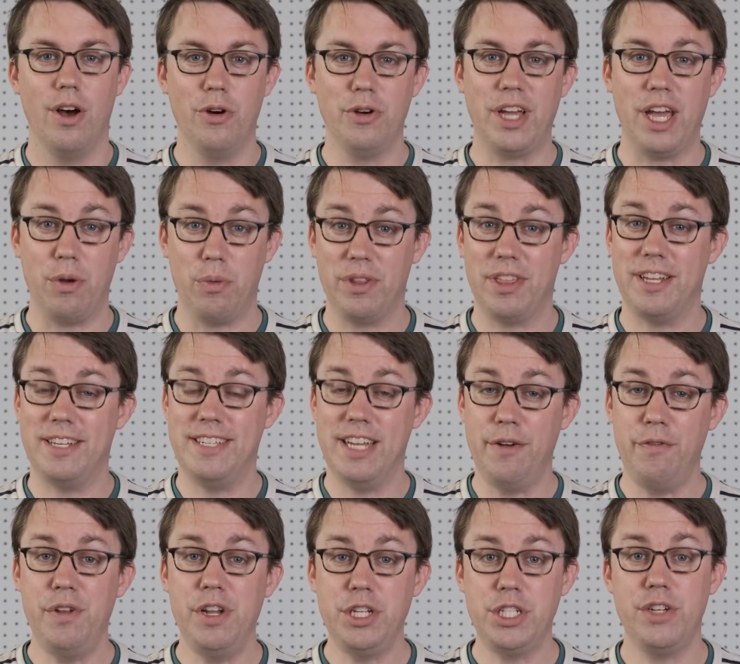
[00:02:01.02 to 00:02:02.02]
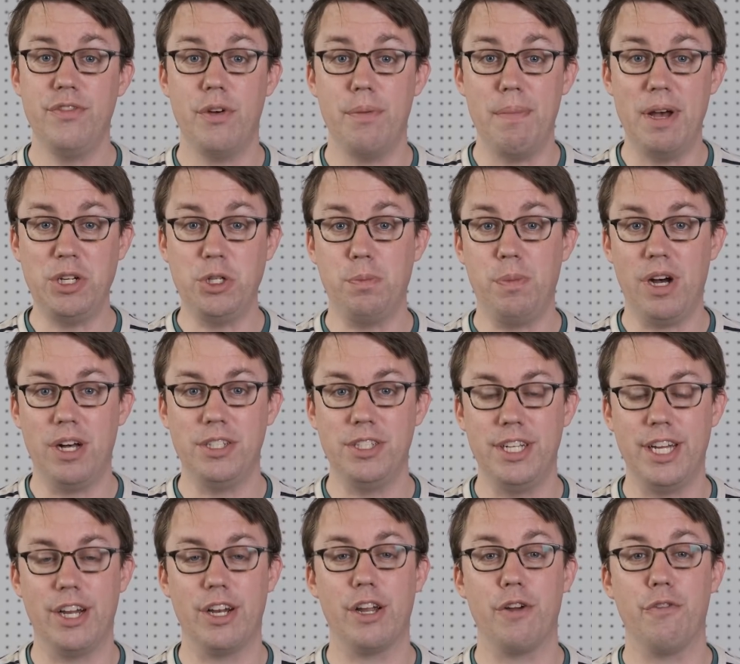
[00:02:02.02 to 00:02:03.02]
Okay, with a definition of a
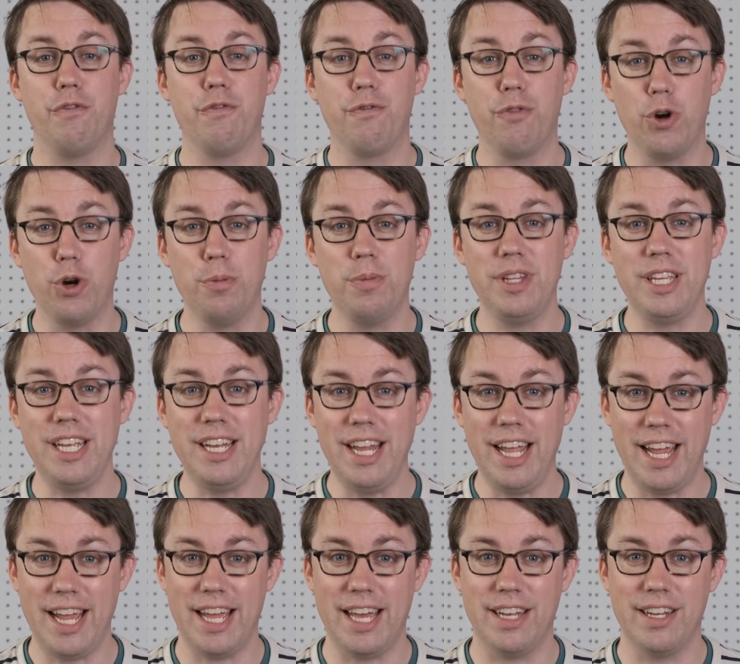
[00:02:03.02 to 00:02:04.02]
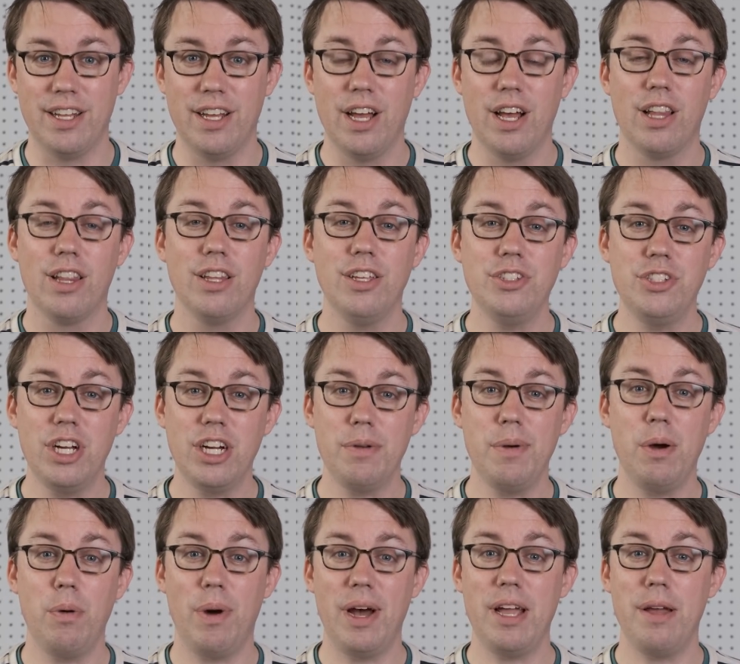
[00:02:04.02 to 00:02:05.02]
metropolitan area firmly in hand, let's talk
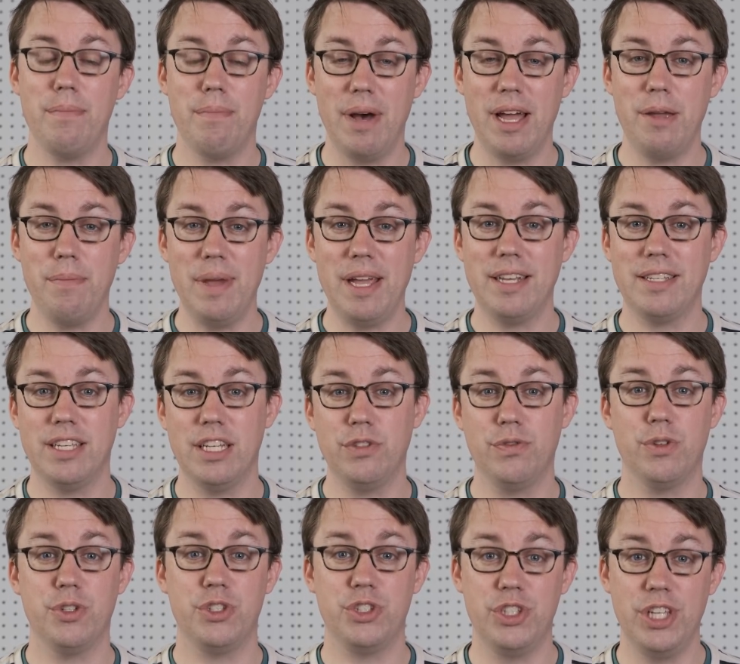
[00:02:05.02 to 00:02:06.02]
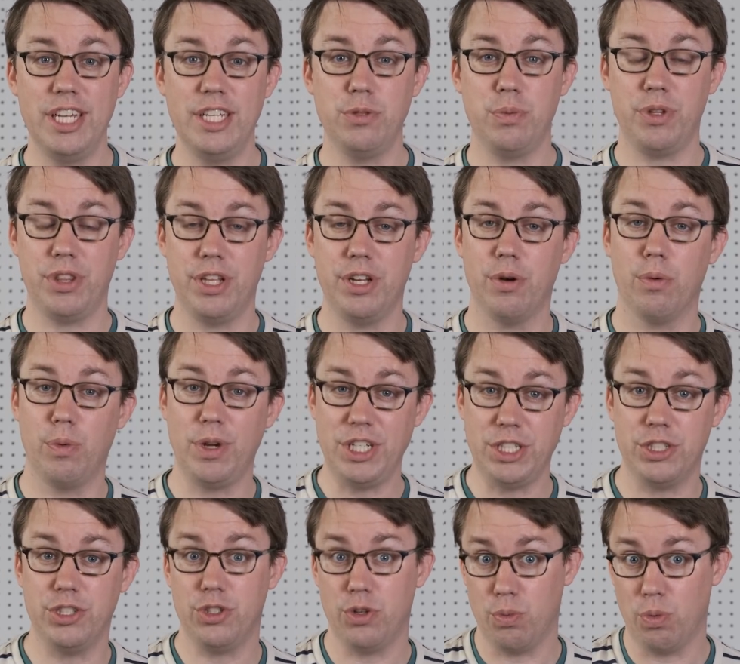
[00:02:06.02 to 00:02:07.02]
about why it might make sense for cities within a
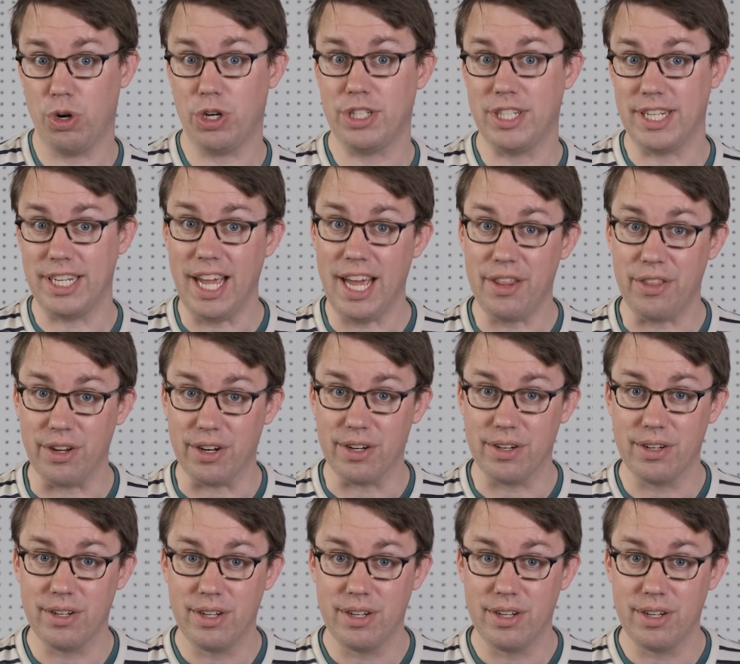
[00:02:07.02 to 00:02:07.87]
region to work together.